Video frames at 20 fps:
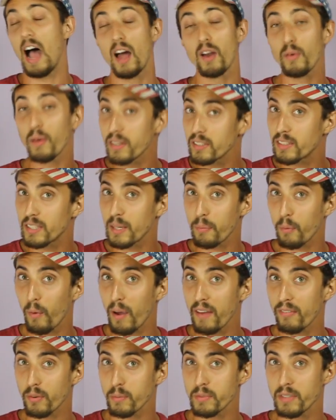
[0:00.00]
How do I step
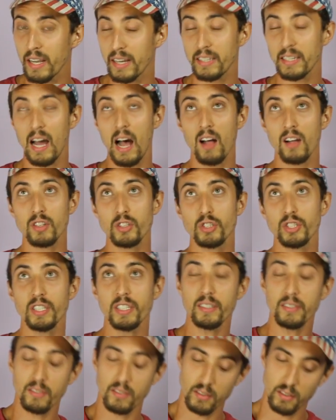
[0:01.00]
away from
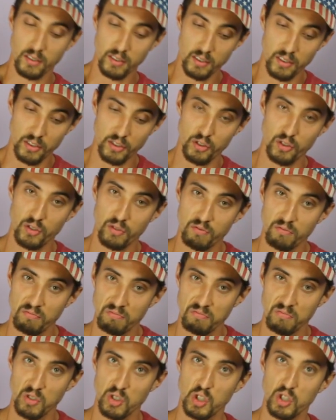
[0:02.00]
technology?
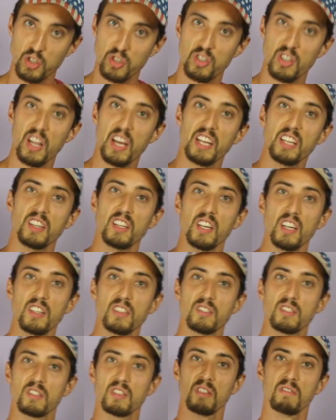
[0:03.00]
Just like
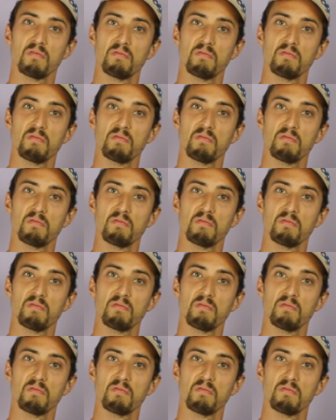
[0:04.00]
this.